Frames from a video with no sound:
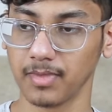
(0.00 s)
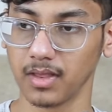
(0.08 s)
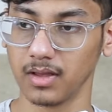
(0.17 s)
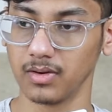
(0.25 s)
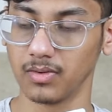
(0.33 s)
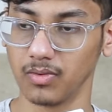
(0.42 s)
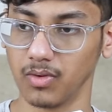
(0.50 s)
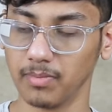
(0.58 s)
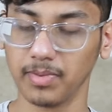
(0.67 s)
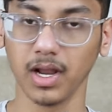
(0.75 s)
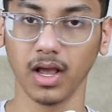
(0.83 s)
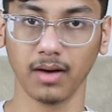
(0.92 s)
you know
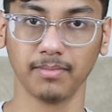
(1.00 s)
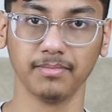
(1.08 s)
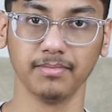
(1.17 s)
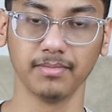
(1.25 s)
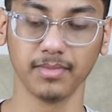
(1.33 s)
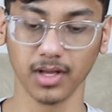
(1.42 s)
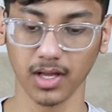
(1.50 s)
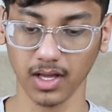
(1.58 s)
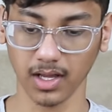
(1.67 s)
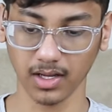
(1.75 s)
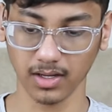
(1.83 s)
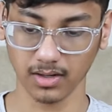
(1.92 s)
opening up
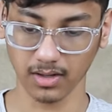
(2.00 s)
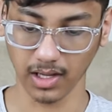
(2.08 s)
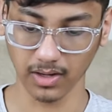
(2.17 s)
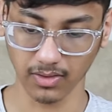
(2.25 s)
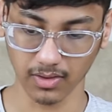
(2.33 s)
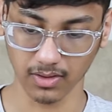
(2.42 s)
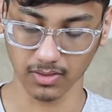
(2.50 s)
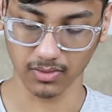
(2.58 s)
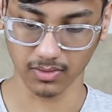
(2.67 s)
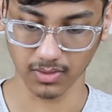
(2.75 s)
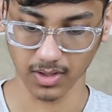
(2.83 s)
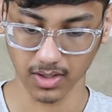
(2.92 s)
and in you
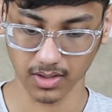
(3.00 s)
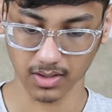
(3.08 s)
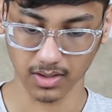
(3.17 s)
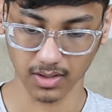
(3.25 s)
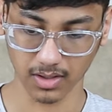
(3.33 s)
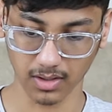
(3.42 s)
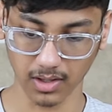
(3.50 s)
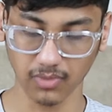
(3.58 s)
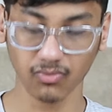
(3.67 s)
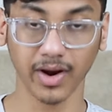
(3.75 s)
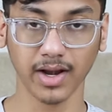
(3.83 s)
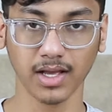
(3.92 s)
know uh,
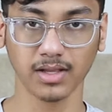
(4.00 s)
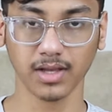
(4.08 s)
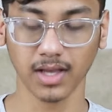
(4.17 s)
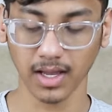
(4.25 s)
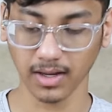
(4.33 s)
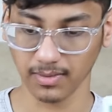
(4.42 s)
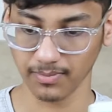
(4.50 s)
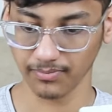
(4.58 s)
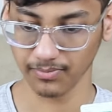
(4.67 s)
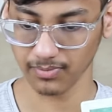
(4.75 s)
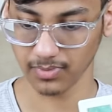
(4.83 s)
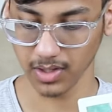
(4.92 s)
inviting the gain
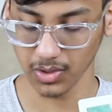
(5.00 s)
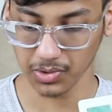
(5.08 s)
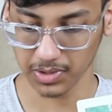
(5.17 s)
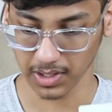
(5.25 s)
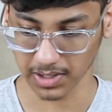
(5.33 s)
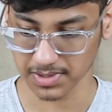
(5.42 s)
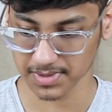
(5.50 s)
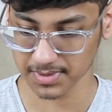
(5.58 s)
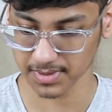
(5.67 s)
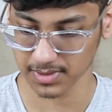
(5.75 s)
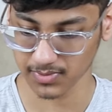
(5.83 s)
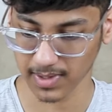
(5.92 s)
new things
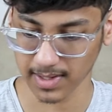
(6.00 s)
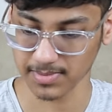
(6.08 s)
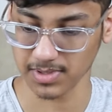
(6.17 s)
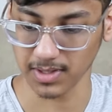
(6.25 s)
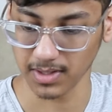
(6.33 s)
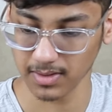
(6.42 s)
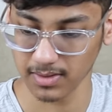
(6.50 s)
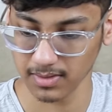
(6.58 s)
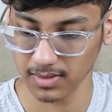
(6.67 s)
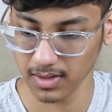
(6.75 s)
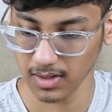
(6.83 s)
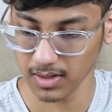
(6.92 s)
is what i'm saying
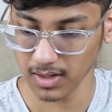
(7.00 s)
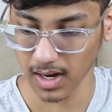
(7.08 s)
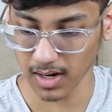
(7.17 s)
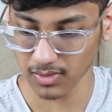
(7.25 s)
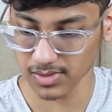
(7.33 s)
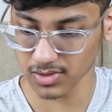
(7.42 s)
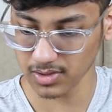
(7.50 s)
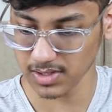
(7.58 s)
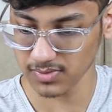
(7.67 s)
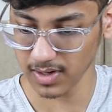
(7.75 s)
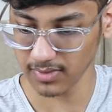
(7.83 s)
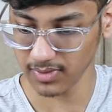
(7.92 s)
and also
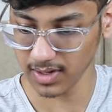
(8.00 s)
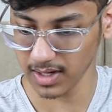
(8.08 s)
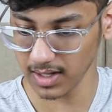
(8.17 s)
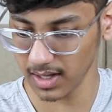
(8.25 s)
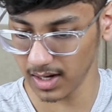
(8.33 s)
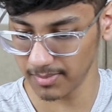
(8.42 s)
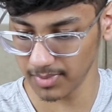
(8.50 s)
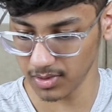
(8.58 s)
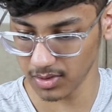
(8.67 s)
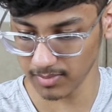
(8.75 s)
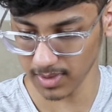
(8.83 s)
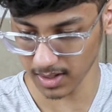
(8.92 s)
this will definitely help you
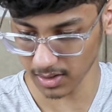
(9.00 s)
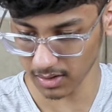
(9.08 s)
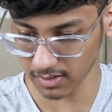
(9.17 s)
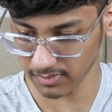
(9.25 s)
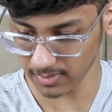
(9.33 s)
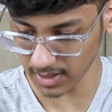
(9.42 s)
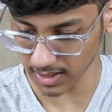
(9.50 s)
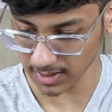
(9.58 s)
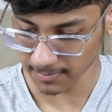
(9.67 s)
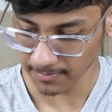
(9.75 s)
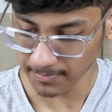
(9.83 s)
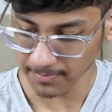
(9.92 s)
to make a lot of money
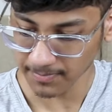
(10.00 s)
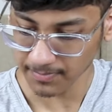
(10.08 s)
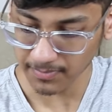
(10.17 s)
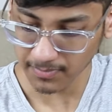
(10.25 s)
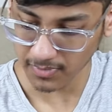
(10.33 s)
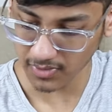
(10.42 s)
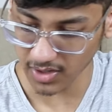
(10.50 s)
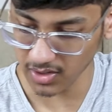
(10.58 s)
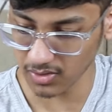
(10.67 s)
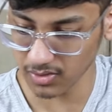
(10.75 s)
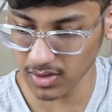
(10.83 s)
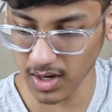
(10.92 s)
when
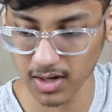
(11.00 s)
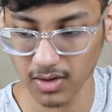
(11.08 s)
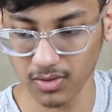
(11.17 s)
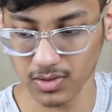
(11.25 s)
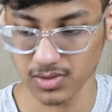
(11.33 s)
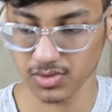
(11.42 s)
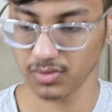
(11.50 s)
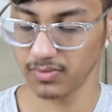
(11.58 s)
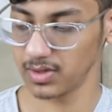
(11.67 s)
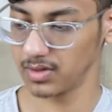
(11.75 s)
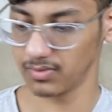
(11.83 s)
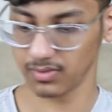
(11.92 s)
you do that also
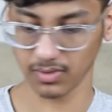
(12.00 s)
with the